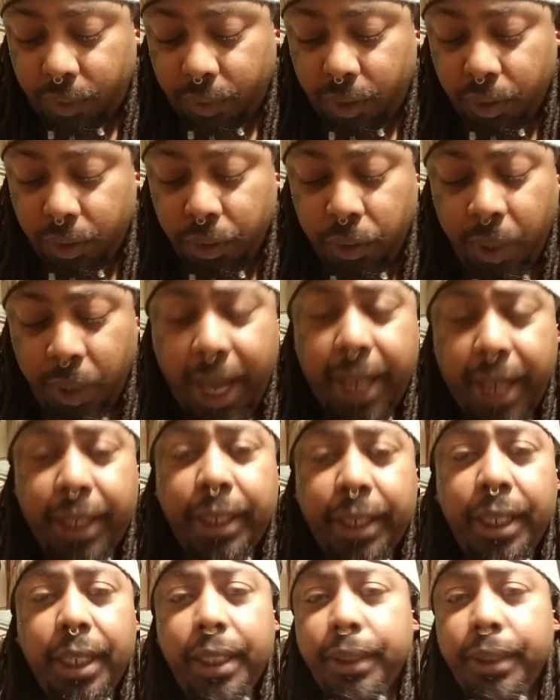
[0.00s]
You had
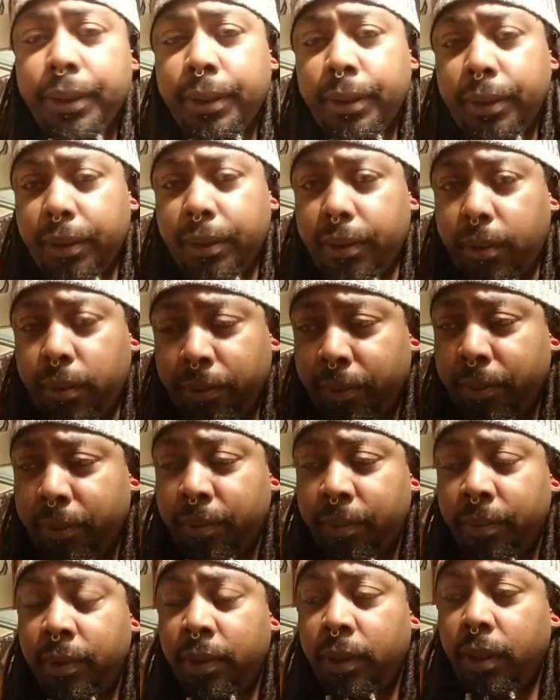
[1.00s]
cousins,
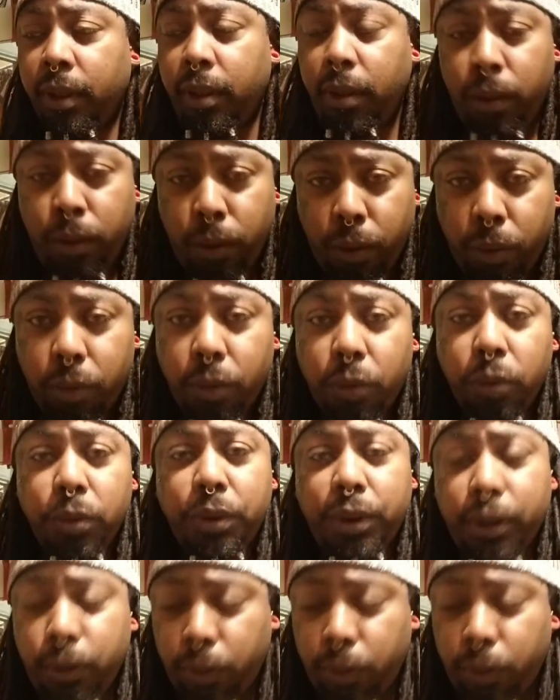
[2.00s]
uncles,